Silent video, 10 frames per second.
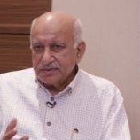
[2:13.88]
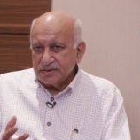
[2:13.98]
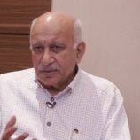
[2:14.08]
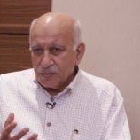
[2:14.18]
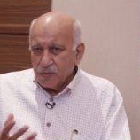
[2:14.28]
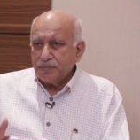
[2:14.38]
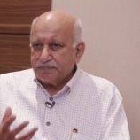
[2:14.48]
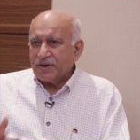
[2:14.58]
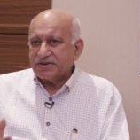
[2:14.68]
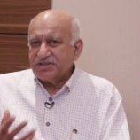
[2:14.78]
the whole
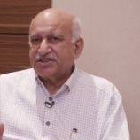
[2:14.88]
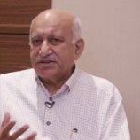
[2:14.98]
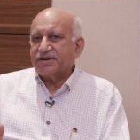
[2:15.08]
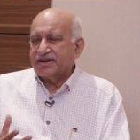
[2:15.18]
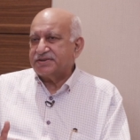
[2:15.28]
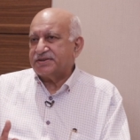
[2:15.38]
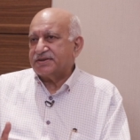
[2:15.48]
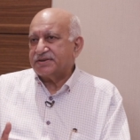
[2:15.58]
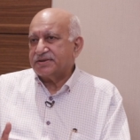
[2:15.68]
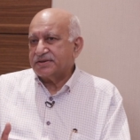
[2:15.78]
partition idea,
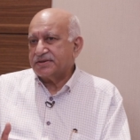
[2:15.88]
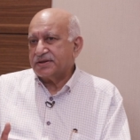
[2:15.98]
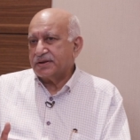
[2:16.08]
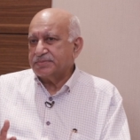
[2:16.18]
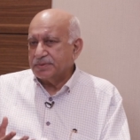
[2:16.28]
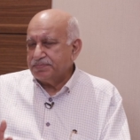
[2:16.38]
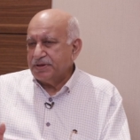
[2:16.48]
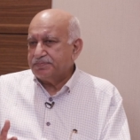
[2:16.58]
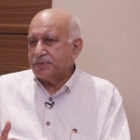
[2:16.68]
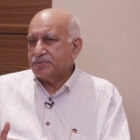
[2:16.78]
and the
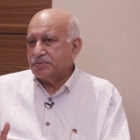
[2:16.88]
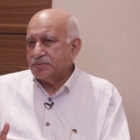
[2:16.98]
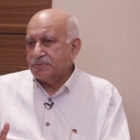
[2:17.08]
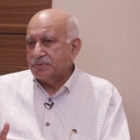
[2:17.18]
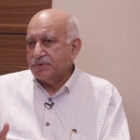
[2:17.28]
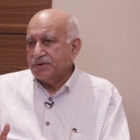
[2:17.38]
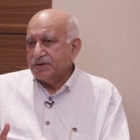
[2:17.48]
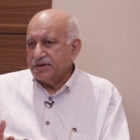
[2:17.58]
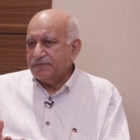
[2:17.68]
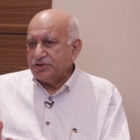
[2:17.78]
people who
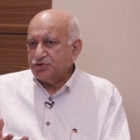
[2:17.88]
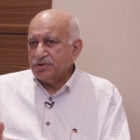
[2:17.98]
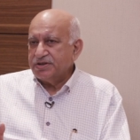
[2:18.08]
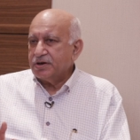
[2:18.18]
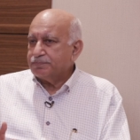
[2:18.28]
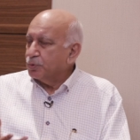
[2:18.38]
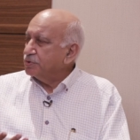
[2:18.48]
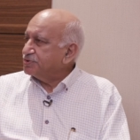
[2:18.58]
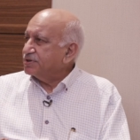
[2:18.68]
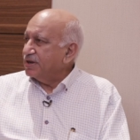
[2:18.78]
eventually
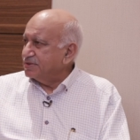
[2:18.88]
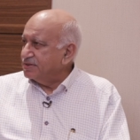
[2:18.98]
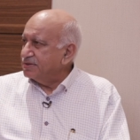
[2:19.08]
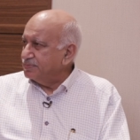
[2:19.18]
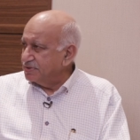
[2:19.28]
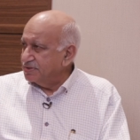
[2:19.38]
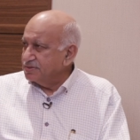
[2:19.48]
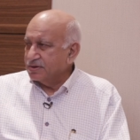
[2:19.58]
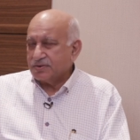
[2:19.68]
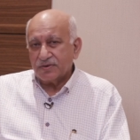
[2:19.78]
opposed Gandhi within
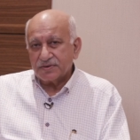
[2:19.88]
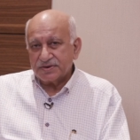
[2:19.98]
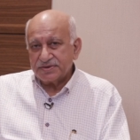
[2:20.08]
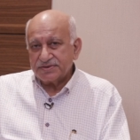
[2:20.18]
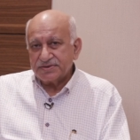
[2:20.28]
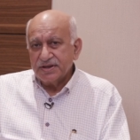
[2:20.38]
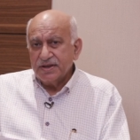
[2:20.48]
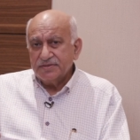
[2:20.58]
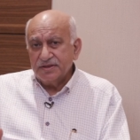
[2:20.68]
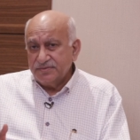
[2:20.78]
the Congress.
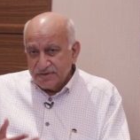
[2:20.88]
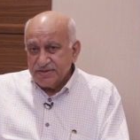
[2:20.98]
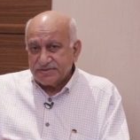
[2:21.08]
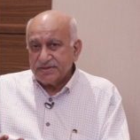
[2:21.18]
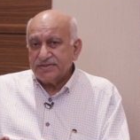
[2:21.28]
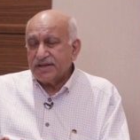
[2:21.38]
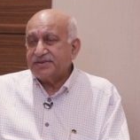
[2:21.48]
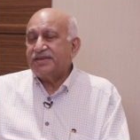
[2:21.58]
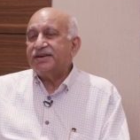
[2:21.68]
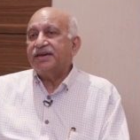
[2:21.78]
The reason
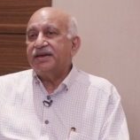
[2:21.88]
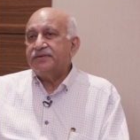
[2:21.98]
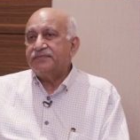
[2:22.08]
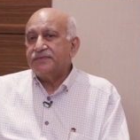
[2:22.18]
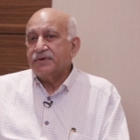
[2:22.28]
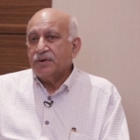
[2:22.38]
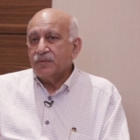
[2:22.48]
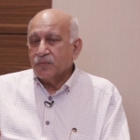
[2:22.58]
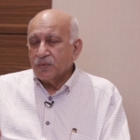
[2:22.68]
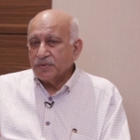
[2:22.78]
that they gave
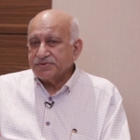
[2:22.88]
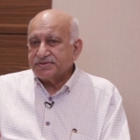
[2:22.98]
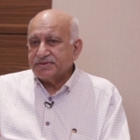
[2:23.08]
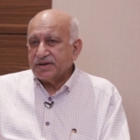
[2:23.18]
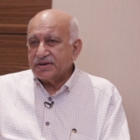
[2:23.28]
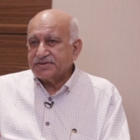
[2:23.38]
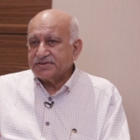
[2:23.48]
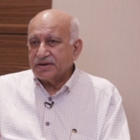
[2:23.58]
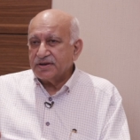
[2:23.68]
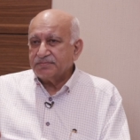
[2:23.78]
was that
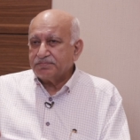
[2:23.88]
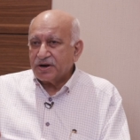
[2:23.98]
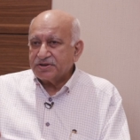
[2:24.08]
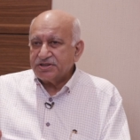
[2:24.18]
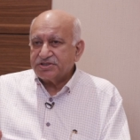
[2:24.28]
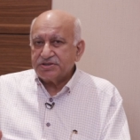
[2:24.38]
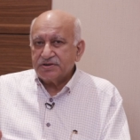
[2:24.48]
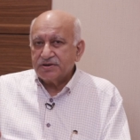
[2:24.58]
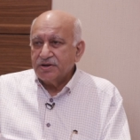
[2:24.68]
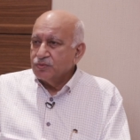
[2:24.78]

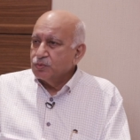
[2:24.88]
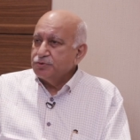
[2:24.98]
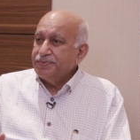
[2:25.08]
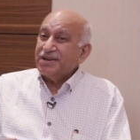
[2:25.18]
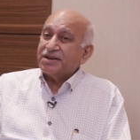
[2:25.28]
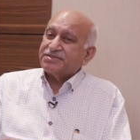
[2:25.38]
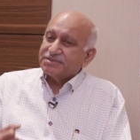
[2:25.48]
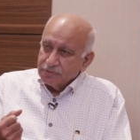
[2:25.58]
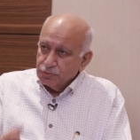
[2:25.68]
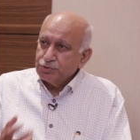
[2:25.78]
partition would be a
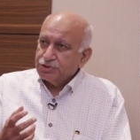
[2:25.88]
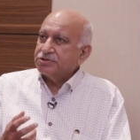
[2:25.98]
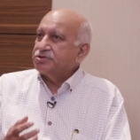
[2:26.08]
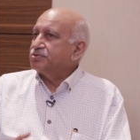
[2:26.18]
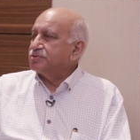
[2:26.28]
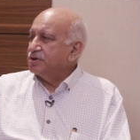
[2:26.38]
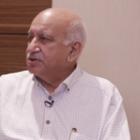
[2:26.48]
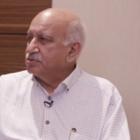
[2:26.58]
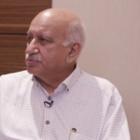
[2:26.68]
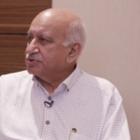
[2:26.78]
solution to the
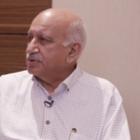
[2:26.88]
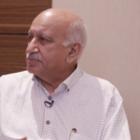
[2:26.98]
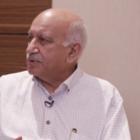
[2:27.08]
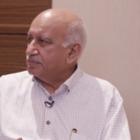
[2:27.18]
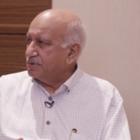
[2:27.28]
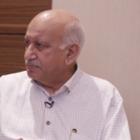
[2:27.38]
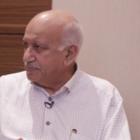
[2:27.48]
Hindu-Muslim problem.